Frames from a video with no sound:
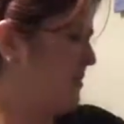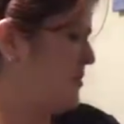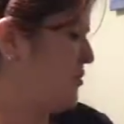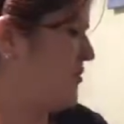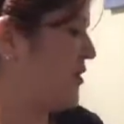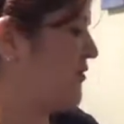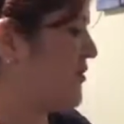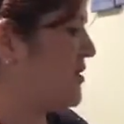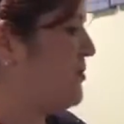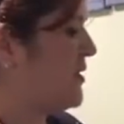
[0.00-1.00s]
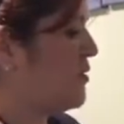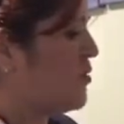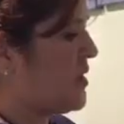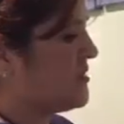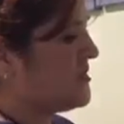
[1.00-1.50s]
I've been moving over to the bigger
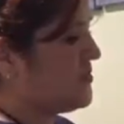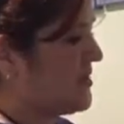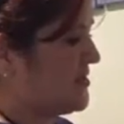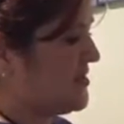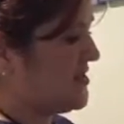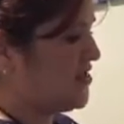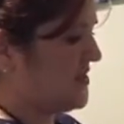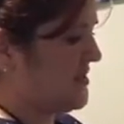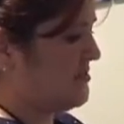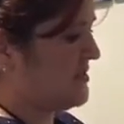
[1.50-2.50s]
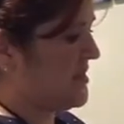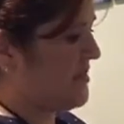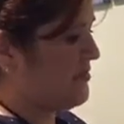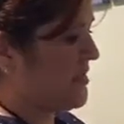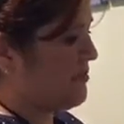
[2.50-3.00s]
ones because it just seems
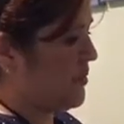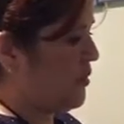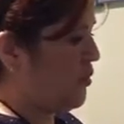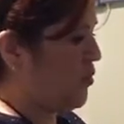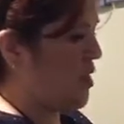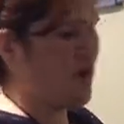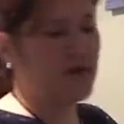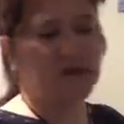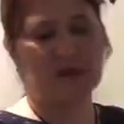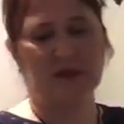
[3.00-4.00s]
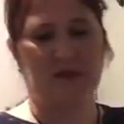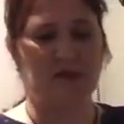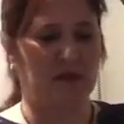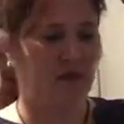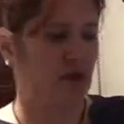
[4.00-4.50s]
that people want
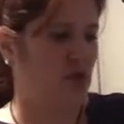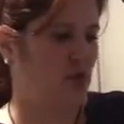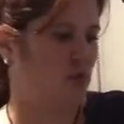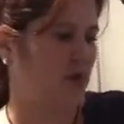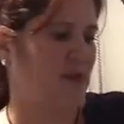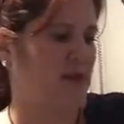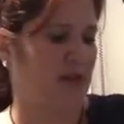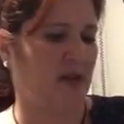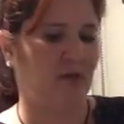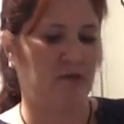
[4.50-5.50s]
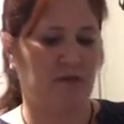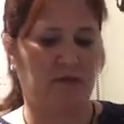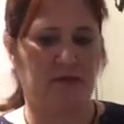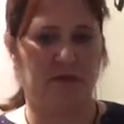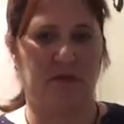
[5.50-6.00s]
to write down
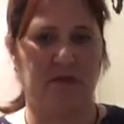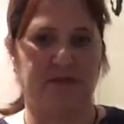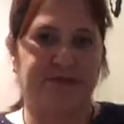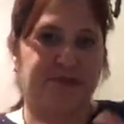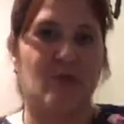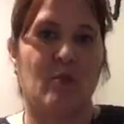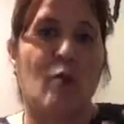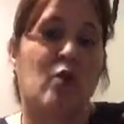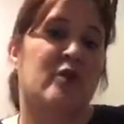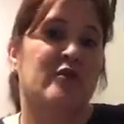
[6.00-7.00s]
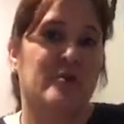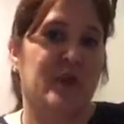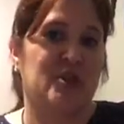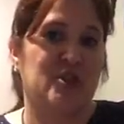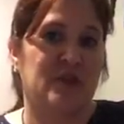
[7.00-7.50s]
more
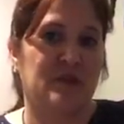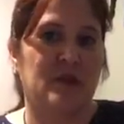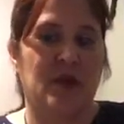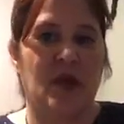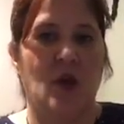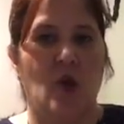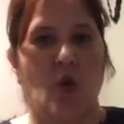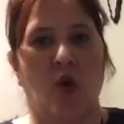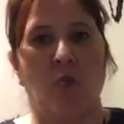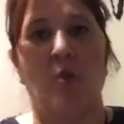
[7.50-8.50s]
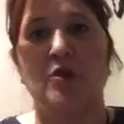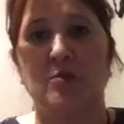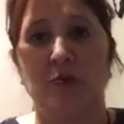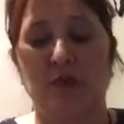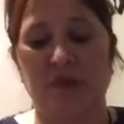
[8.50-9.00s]
information, or
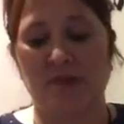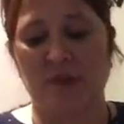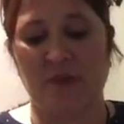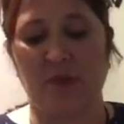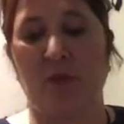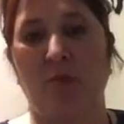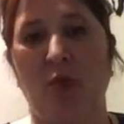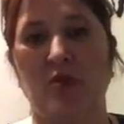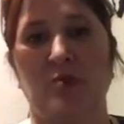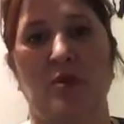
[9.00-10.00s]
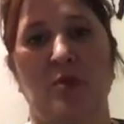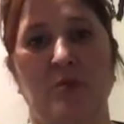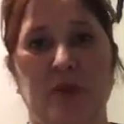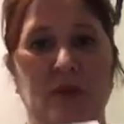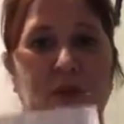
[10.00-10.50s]
sometimes I'll put multiple
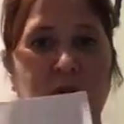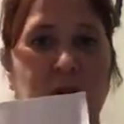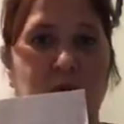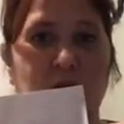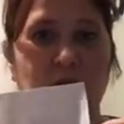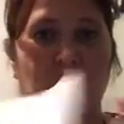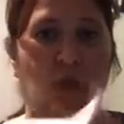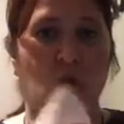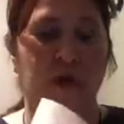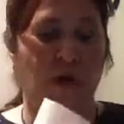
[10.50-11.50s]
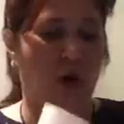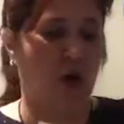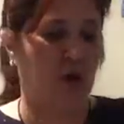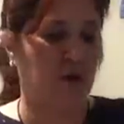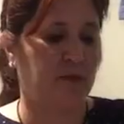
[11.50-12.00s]
people on one
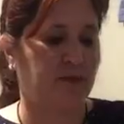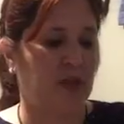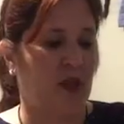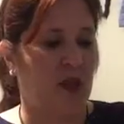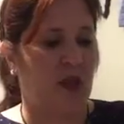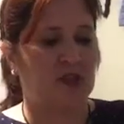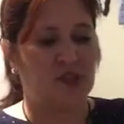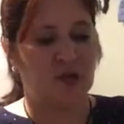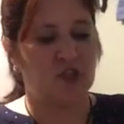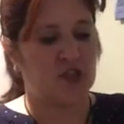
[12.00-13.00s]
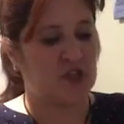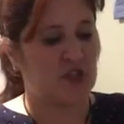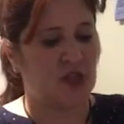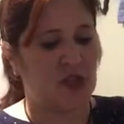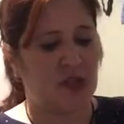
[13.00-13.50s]
card, and so it's just
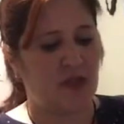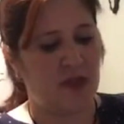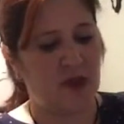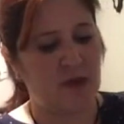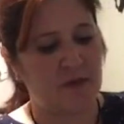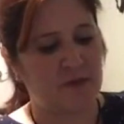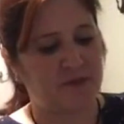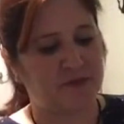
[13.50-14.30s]
stuck in there.